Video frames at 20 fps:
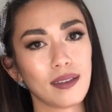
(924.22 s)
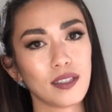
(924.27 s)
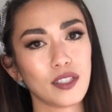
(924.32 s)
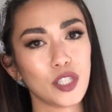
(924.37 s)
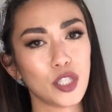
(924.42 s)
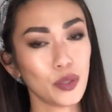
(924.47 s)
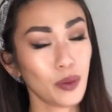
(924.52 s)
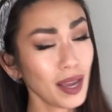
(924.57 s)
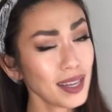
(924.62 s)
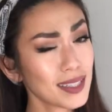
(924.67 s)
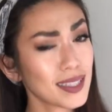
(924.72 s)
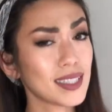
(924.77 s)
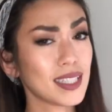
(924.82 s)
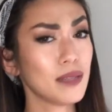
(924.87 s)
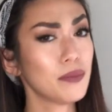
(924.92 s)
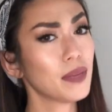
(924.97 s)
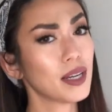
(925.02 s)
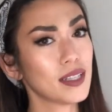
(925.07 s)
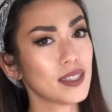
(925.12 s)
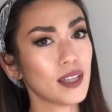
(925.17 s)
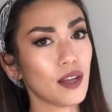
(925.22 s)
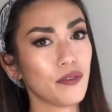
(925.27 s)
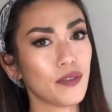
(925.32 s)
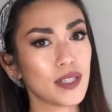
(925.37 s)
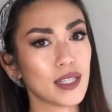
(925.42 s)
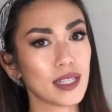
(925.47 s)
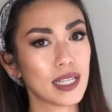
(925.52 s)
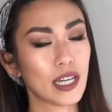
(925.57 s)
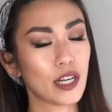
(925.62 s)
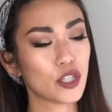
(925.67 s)
Do I see myself as a
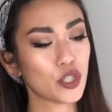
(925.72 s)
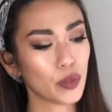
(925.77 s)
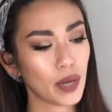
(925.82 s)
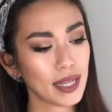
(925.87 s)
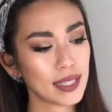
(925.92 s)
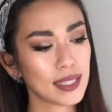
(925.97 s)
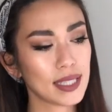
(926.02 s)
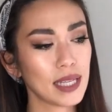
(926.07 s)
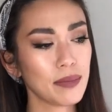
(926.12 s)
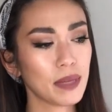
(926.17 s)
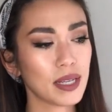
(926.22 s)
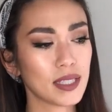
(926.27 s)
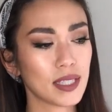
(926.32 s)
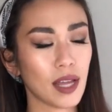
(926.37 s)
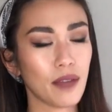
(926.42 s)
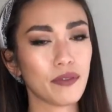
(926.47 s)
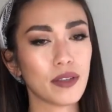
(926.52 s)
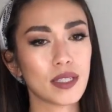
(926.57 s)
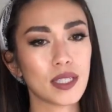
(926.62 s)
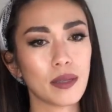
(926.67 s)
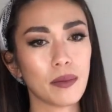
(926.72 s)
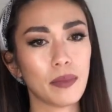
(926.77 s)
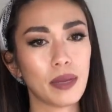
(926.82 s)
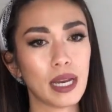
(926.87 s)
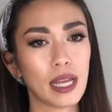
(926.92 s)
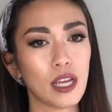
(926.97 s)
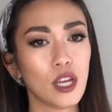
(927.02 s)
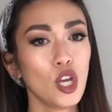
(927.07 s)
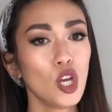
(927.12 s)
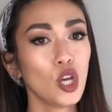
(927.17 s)
leader? Do I see myself as
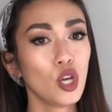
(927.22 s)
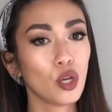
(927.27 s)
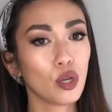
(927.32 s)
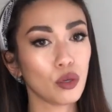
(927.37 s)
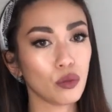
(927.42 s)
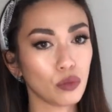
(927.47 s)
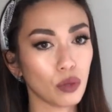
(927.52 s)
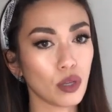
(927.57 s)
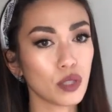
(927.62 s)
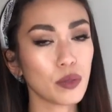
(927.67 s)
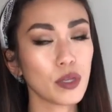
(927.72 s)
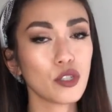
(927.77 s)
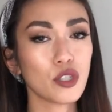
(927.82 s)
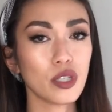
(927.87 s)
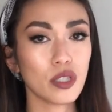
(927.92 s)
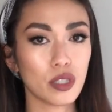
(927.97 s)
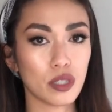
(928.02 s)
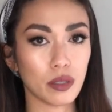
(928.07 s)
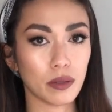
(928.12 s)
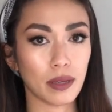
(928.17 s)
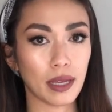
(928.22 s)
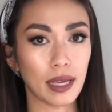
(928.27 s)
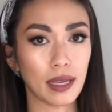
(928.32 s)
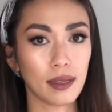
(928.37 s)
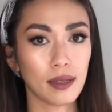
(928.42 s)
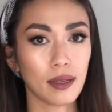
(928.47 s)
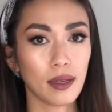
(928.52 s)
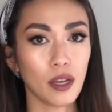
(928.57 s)
somebody who knows what she's doing,